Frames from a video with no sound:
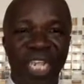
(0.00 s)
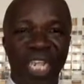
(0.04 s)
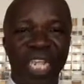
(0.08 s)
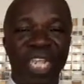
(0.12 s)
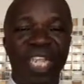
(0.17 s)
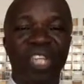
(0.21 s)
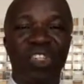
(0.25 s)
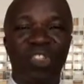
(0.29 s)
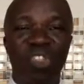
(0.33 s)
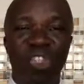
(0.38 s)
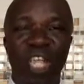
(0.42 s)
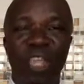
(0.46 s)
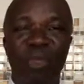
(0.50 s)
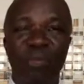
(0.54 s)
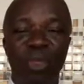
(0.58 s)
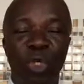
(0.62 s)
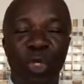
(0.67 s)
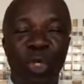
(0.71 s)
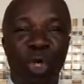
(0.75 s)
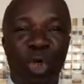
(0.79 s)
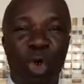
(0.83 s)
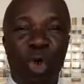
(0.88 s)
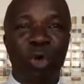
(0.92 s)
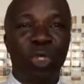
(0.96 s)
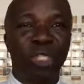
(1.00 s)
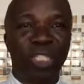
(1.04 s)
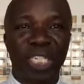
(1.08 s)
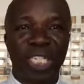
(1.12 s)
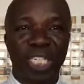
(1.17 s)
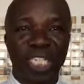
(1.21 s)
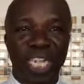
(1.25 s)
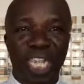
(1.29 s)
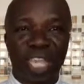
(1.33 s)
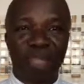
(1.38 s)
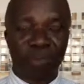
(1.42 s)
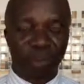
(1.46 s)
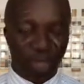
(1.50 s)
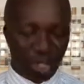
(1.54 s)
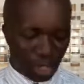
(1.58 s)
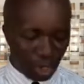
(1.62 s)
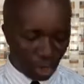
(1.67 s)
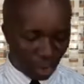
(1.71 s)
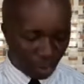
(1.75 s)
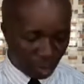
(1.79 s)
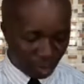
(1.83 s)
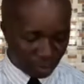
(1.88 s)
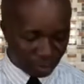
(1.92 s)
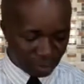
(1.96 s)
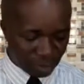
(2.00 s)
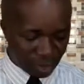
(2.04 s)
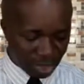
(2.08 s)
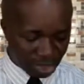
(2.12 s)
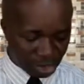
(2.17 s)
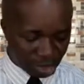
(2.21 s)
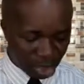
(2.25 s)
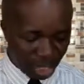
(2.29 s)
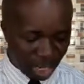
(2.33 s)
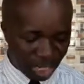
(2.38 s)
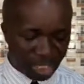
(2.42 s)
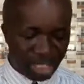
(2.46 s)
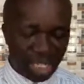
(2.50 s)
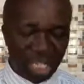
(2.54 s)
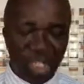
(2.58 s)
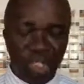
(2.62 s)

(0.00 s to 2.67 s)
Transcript: each time you call the name of that child.